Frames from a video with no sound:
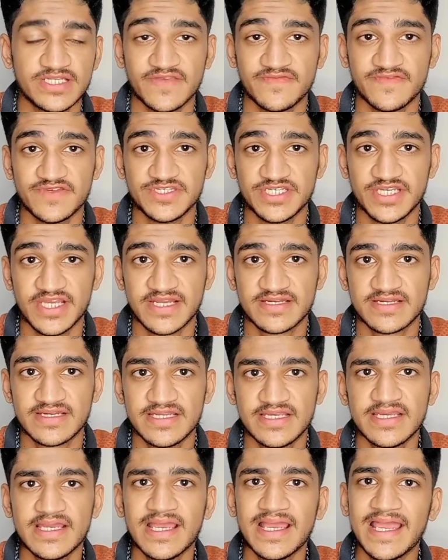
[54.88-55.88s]

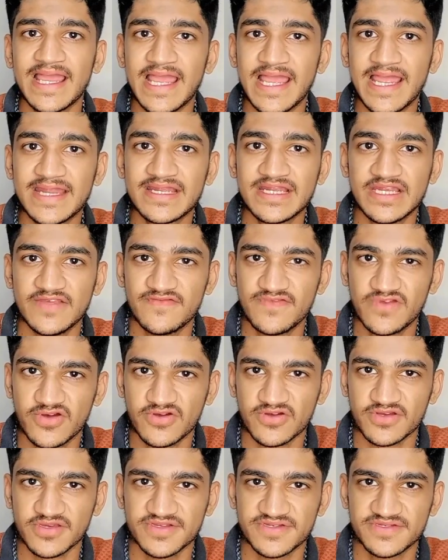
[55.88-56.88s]
efficiently and live
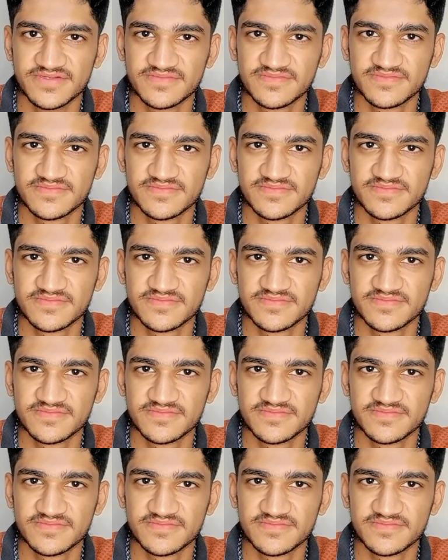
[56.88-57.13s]
longer.